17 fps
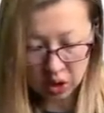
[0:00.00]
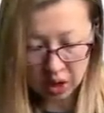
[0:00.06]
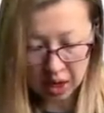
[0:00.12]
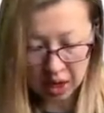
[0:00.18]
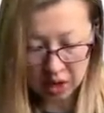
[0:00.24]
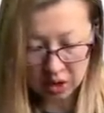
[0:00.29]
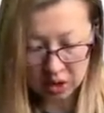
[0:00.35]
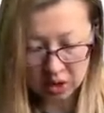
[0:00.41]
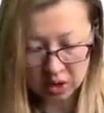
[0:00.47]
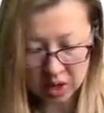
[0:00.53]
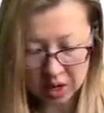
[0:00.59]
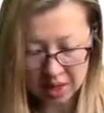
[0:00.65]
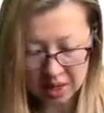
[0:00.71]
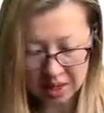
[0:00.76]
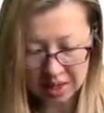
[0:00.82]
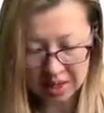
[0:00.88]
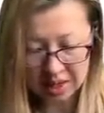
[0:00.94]
to
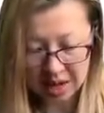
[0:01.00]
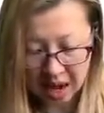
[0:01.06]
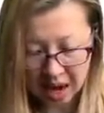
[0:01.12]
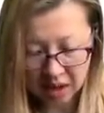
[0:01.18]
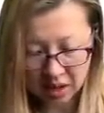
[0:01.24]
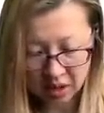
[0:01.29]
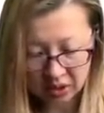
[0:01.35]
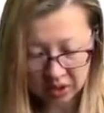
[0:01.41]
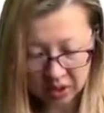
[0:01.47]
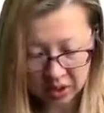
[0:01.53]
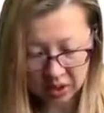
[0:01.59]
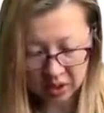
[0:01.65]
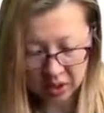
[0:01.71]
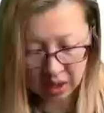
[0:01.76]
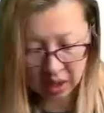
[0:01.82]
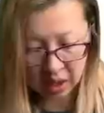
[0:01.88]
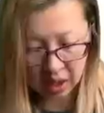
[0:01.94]
exercise a standard of skill
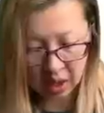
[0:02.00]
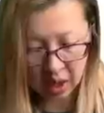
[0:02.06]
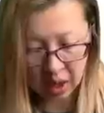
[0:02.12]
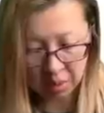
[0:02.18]
and care